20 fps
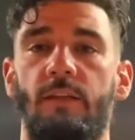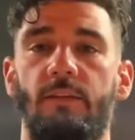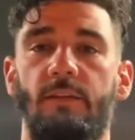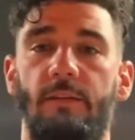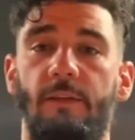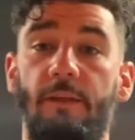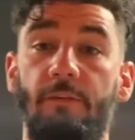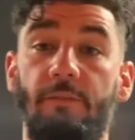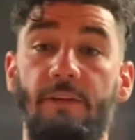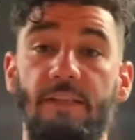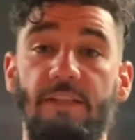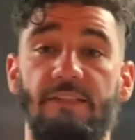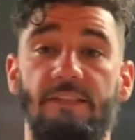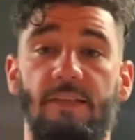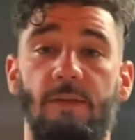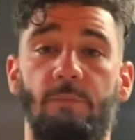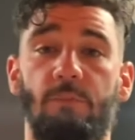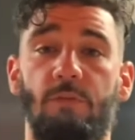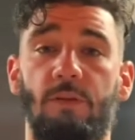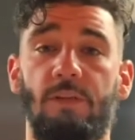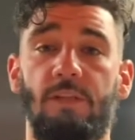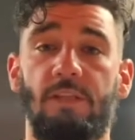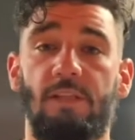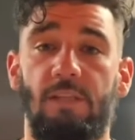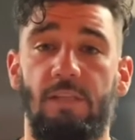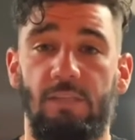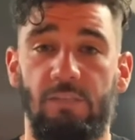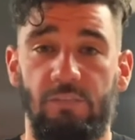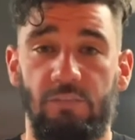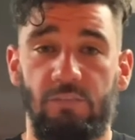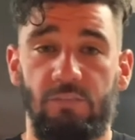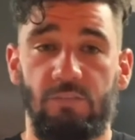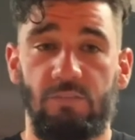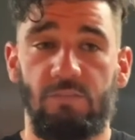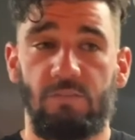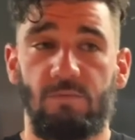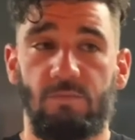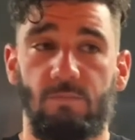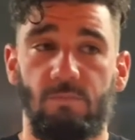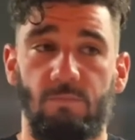living simply is